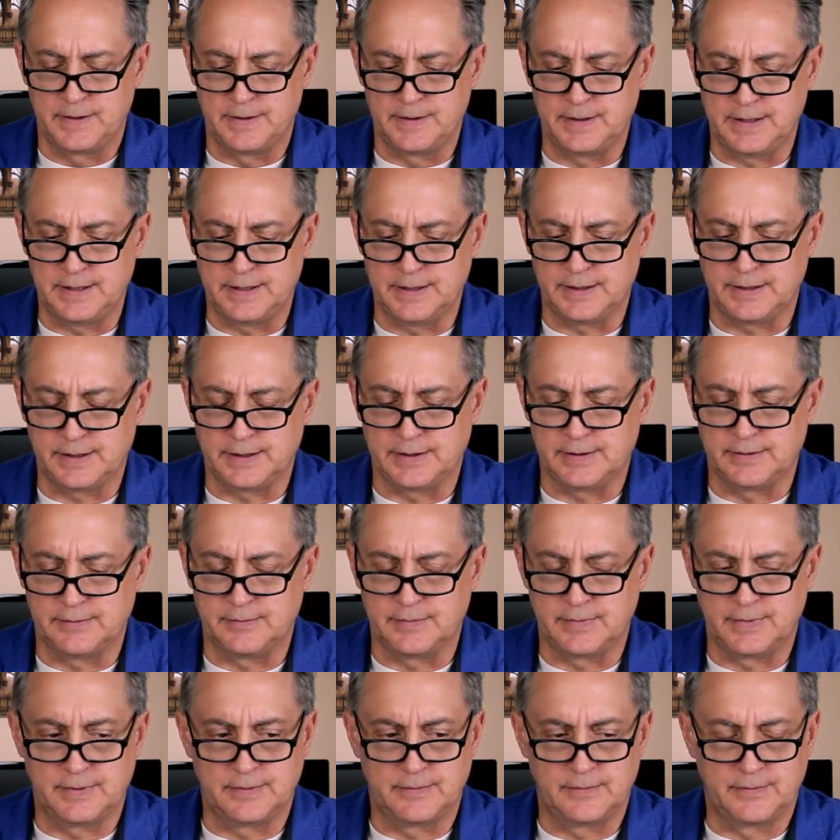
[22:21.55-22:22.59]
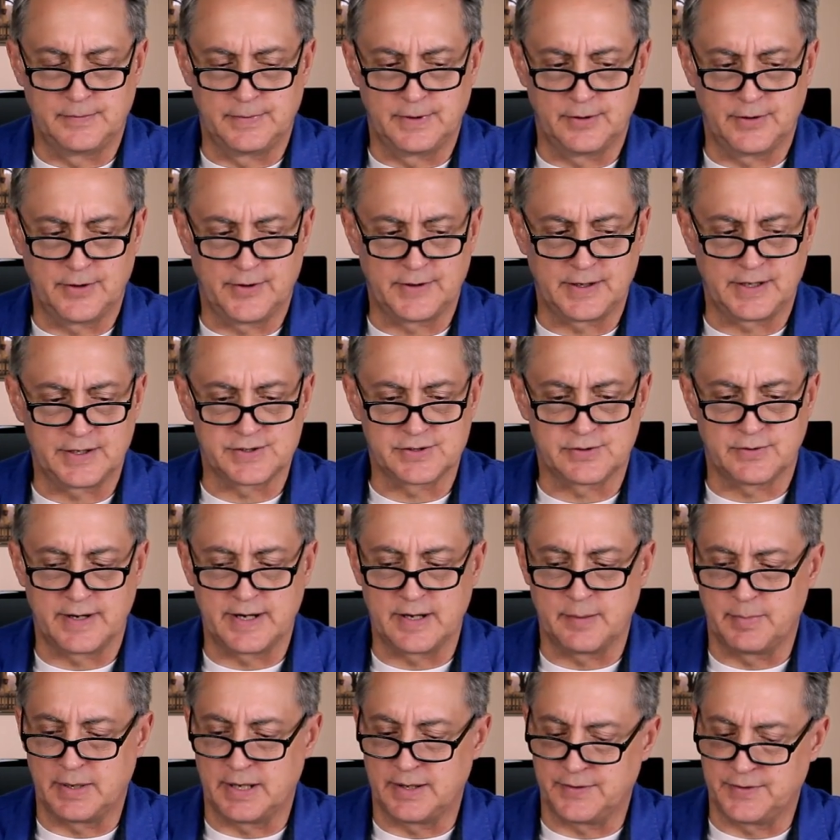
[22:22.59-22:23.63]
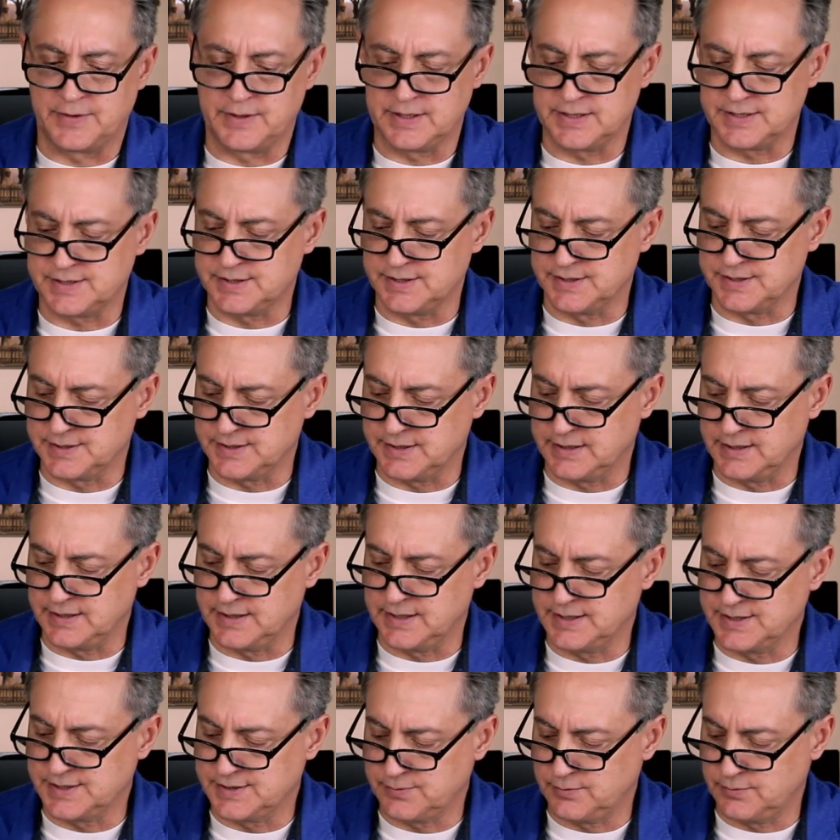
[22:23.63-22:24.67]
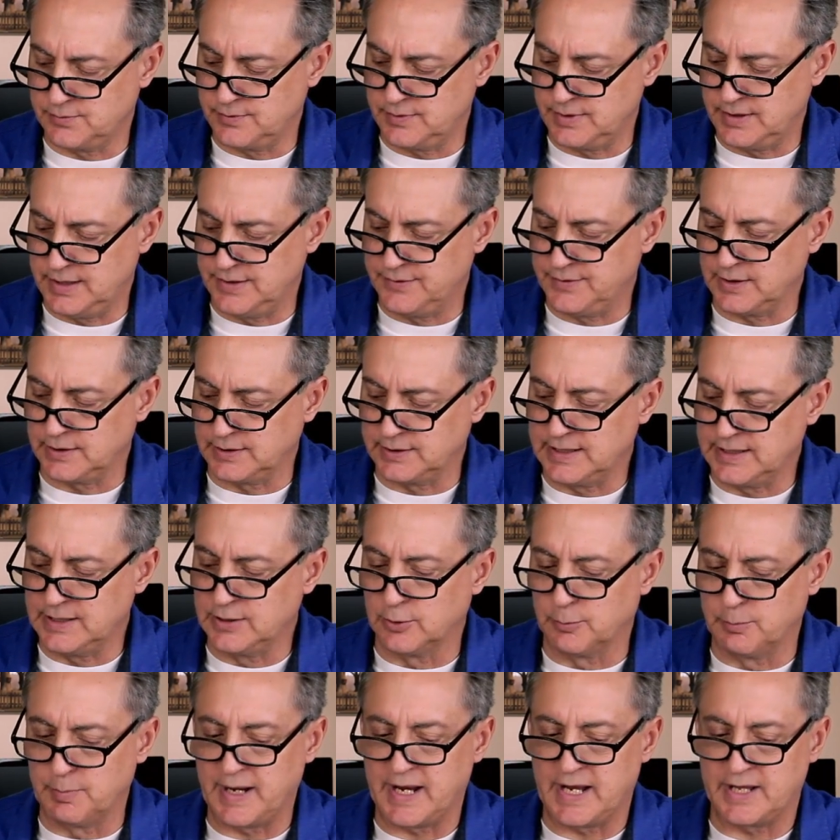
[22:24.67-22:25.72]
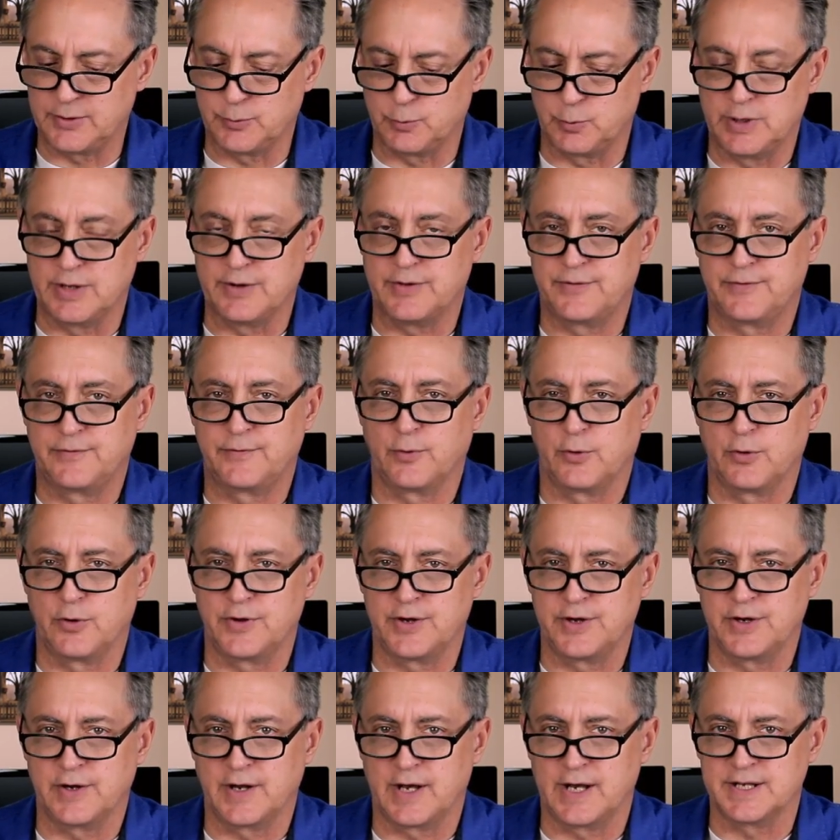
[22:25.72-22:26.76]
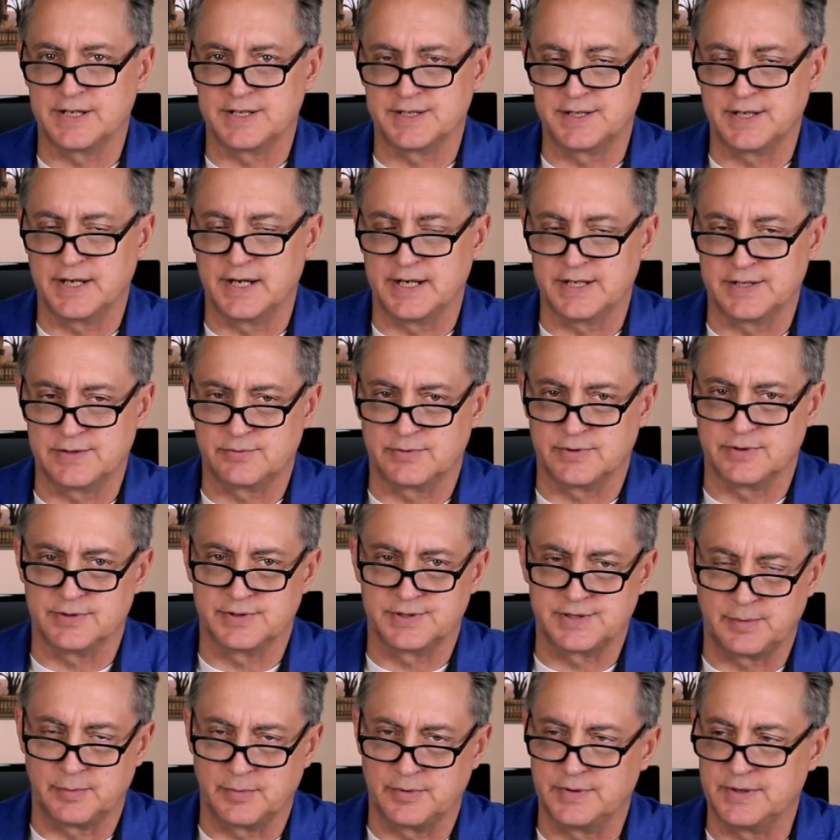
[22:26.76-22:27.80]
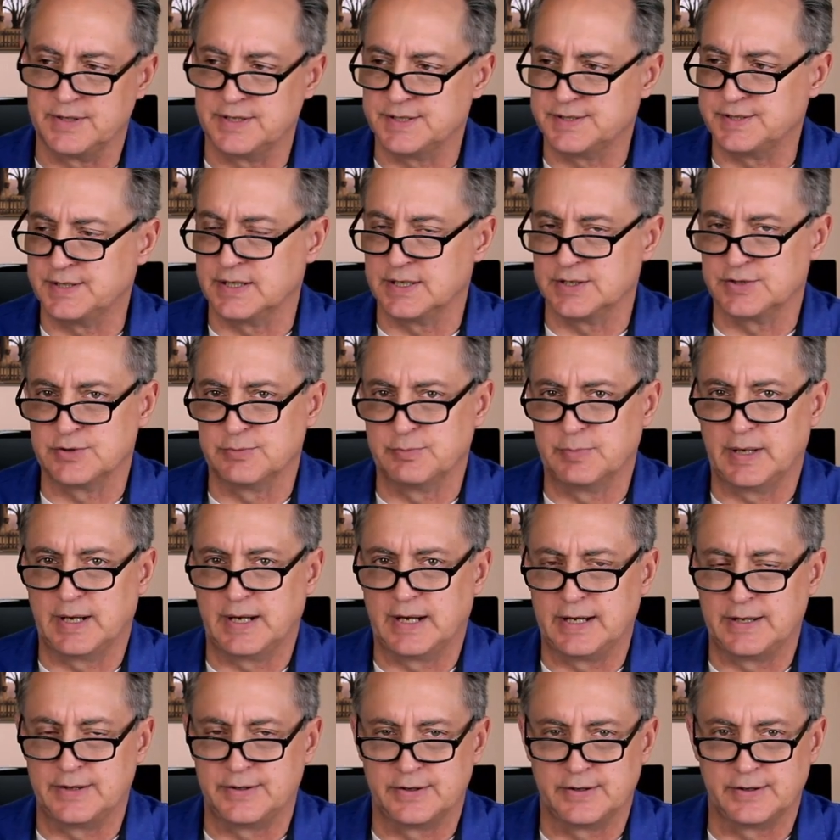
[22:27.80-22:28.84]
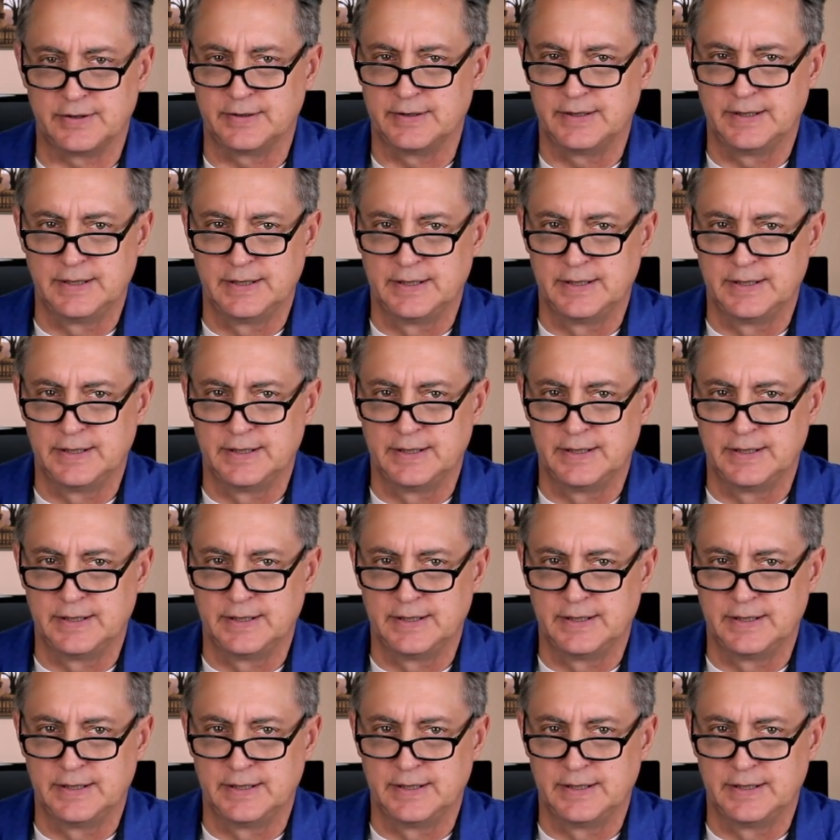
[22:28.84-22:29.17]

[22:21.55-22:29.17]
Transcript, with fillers: The, uh, the other thing that's great about this is it is in the legal bandwidth for the United States, where some of these things you buy, they're,